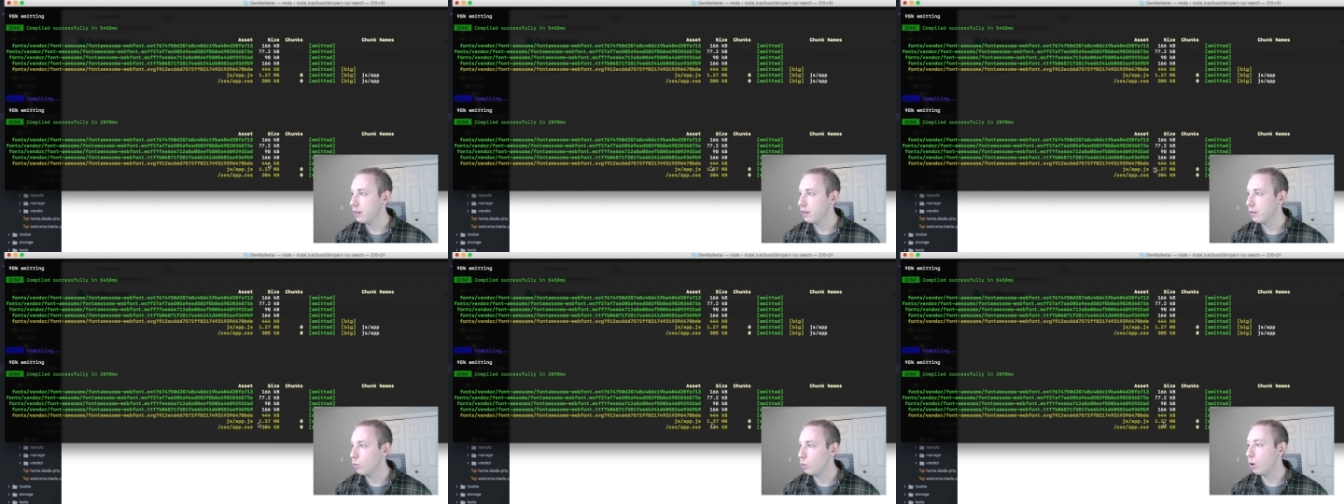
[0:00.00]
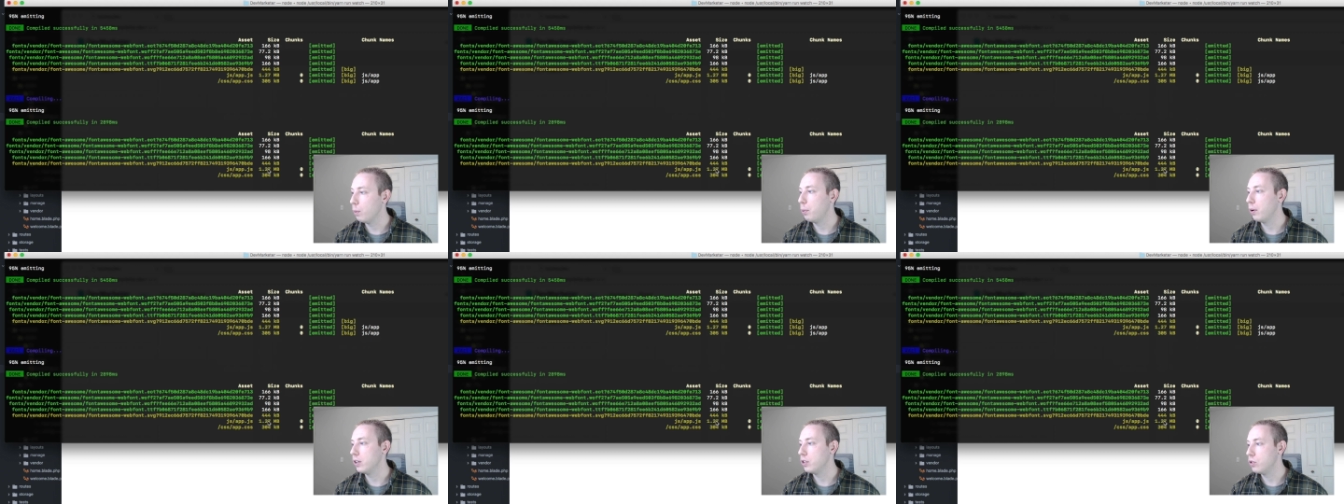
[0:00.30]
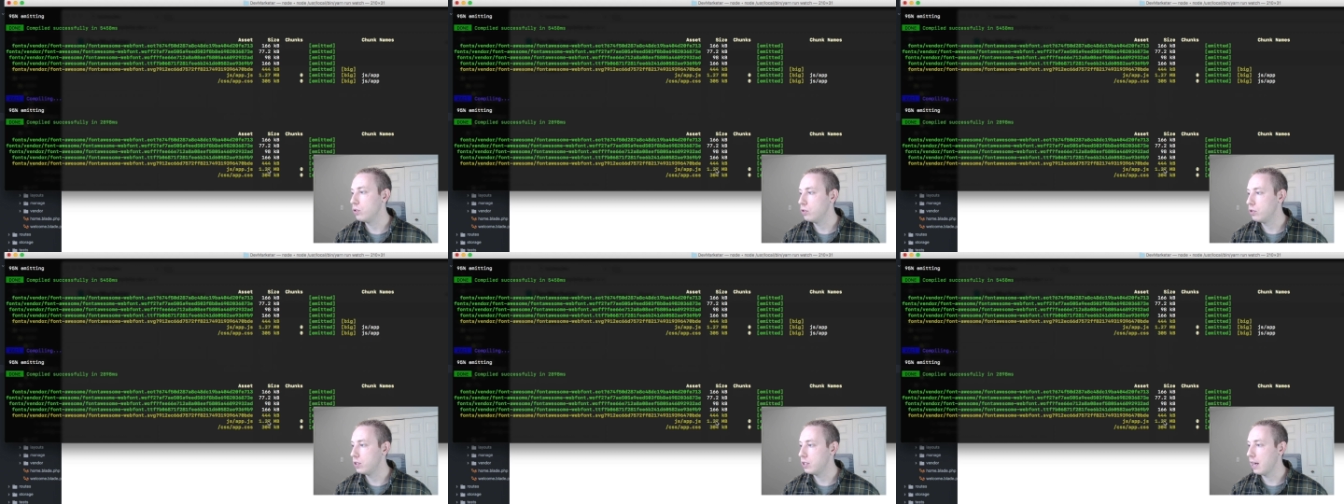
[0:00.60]

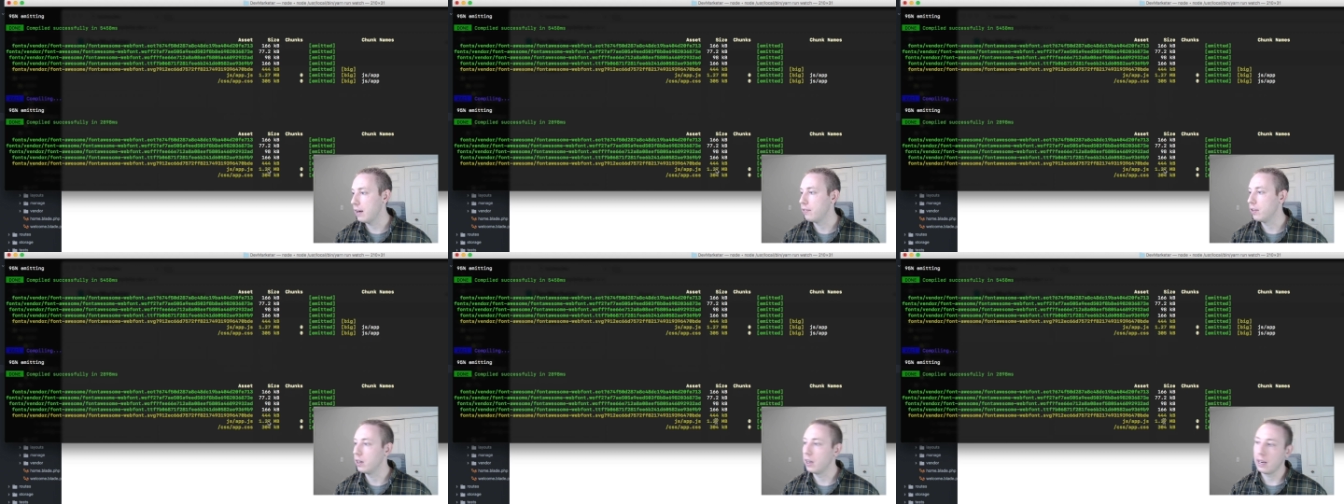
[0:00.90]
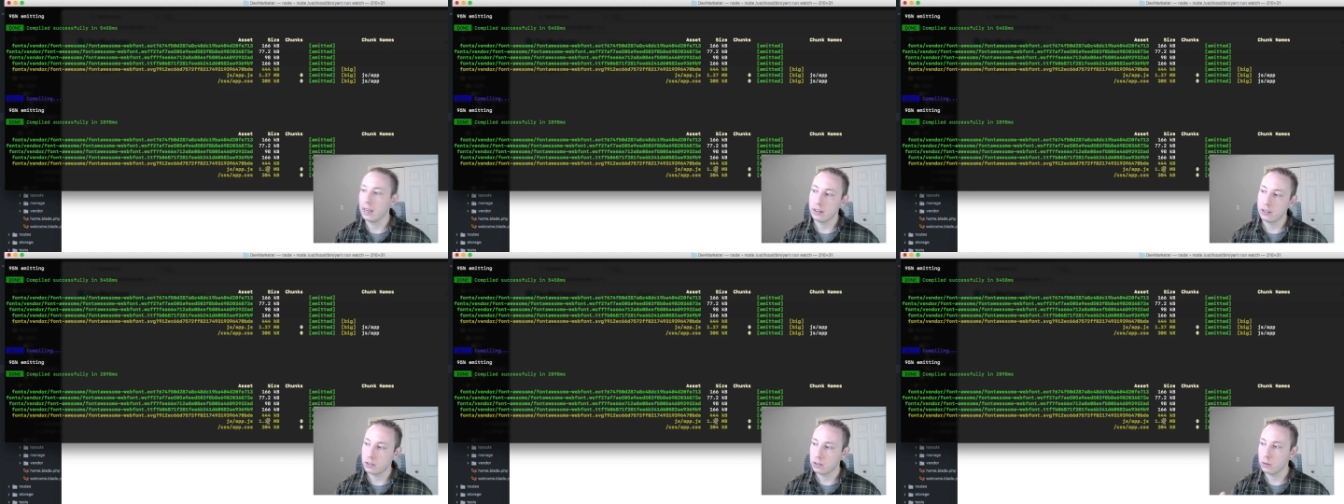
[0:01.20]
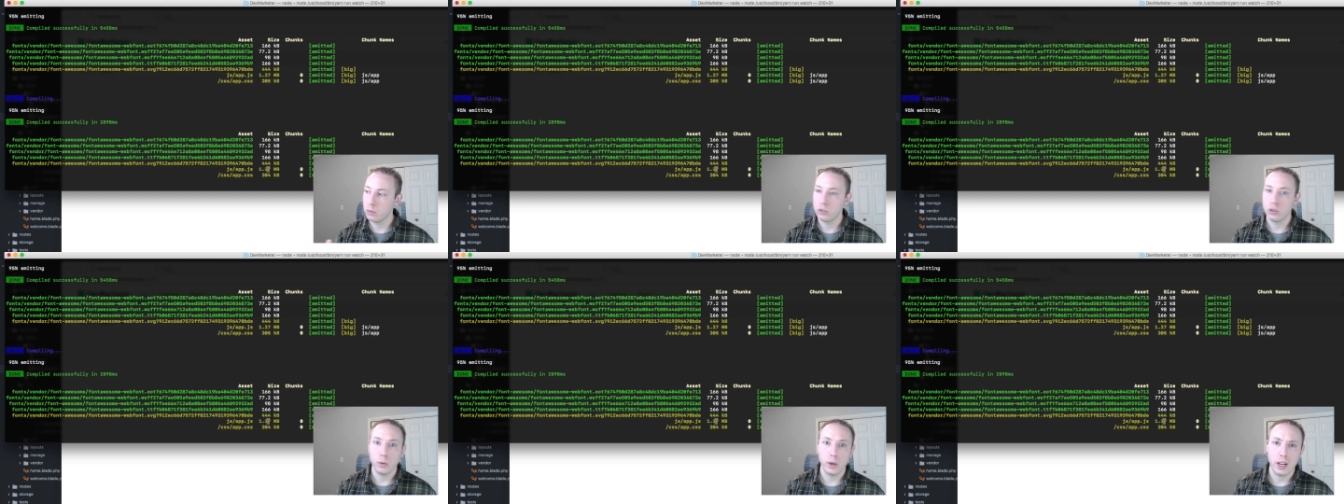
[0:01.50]
1.27, I guess.
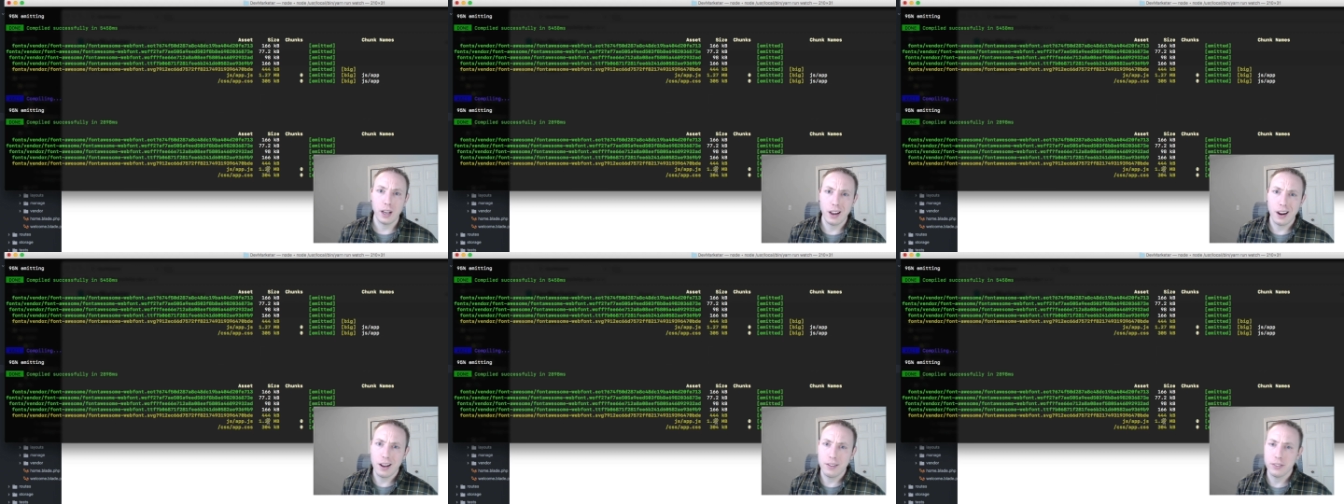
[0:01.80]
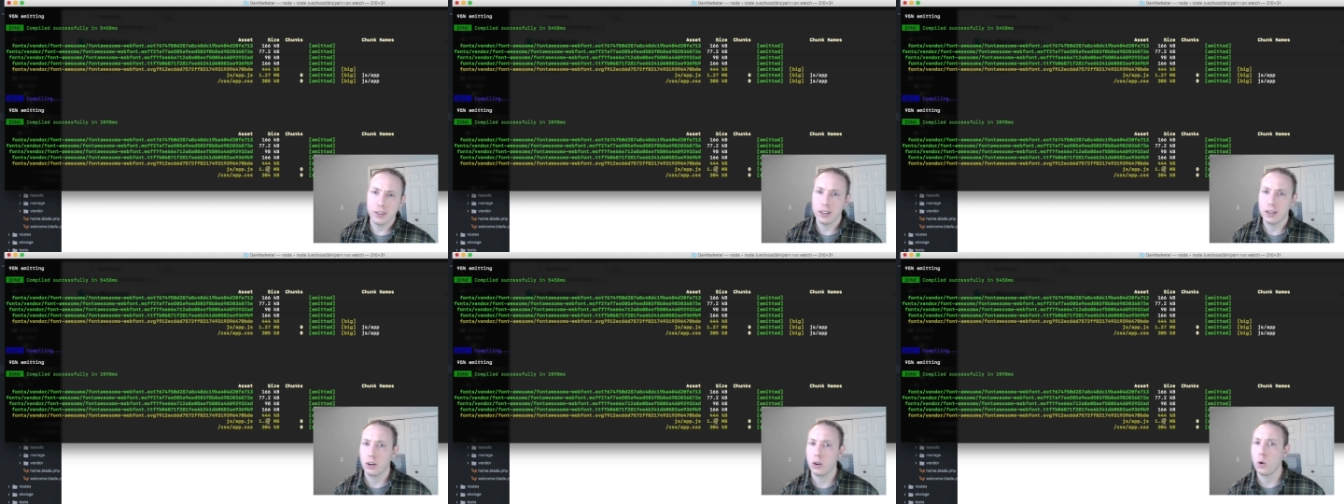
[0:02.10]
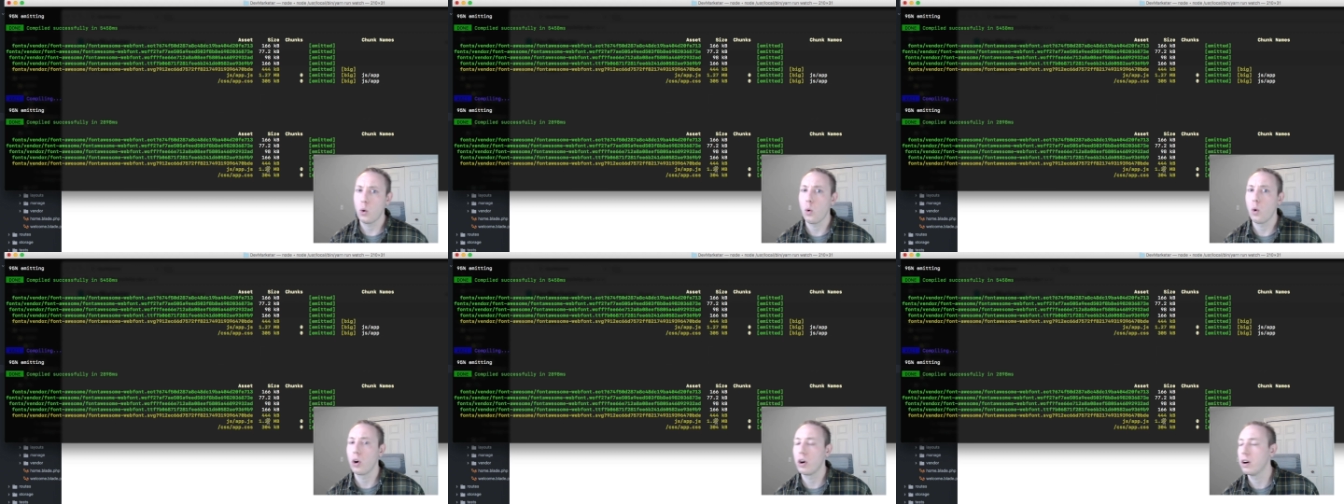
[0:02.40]
So we cut off a
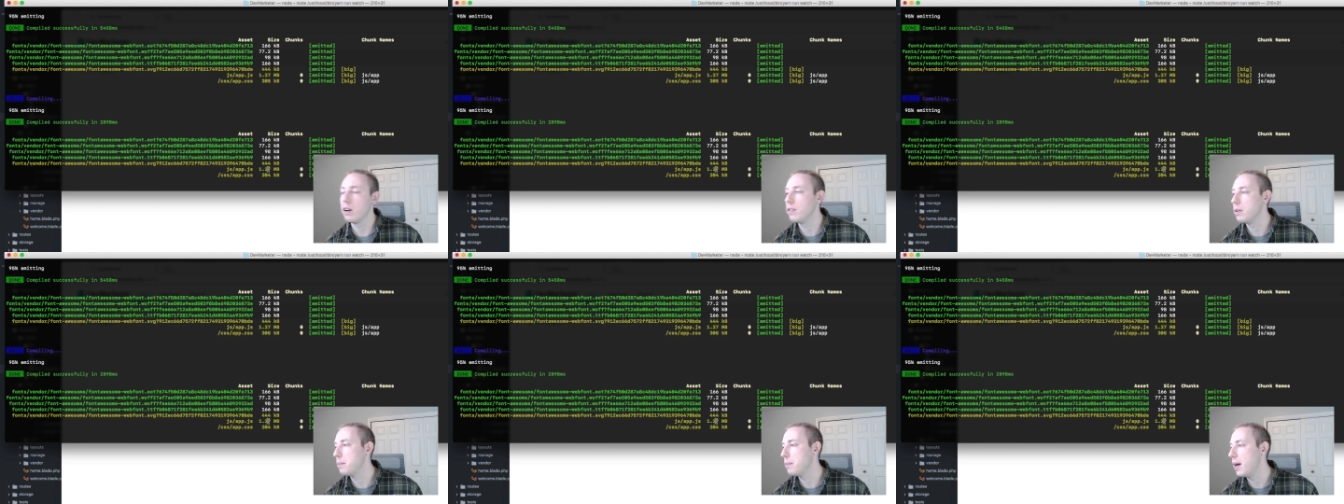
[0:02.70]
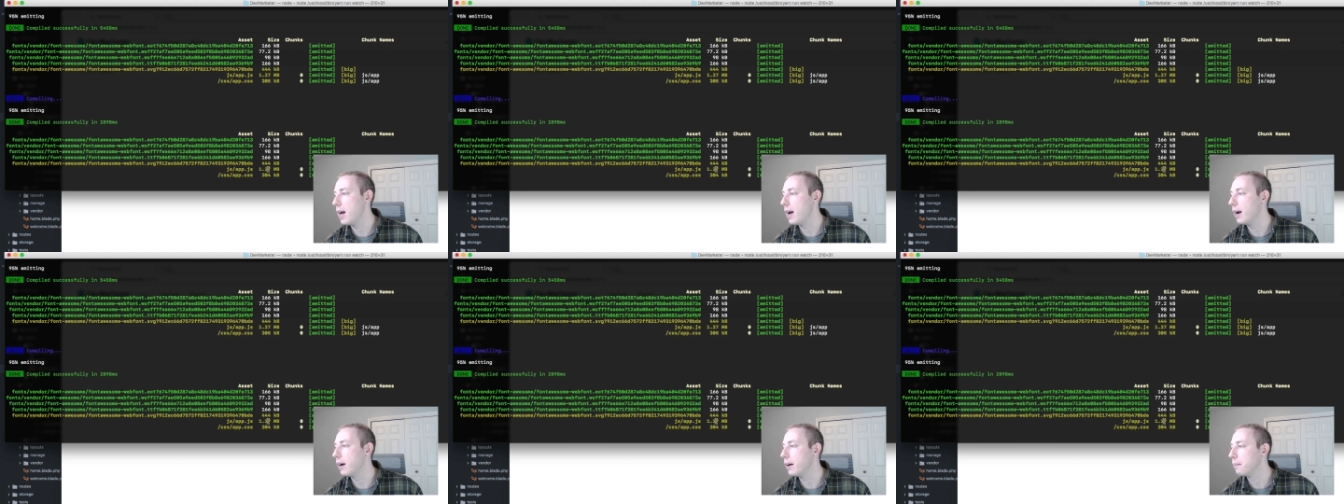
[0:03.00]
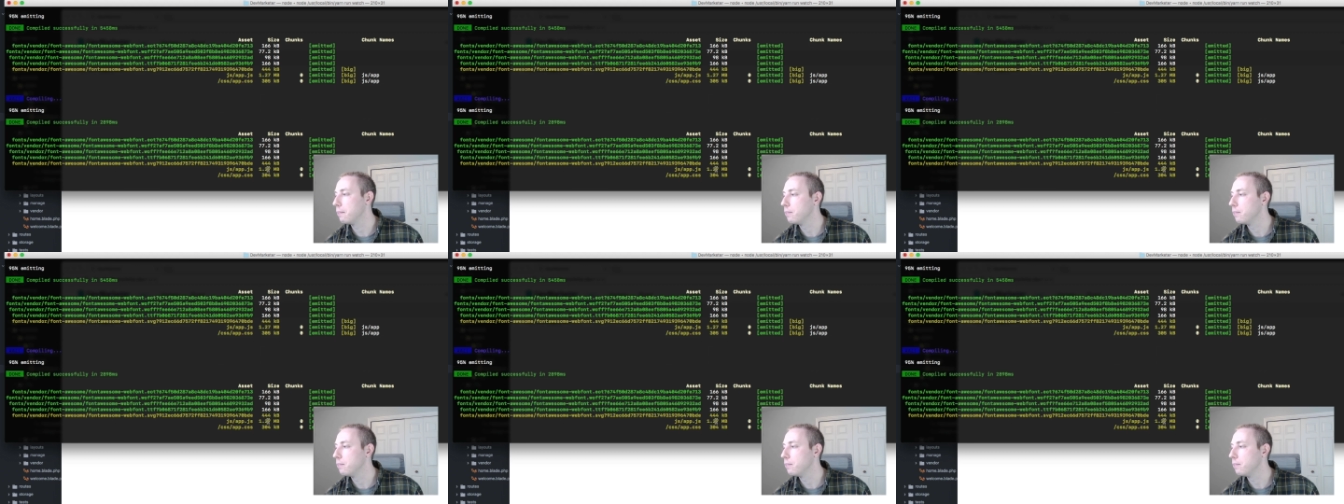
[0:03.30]
quarter of a meg.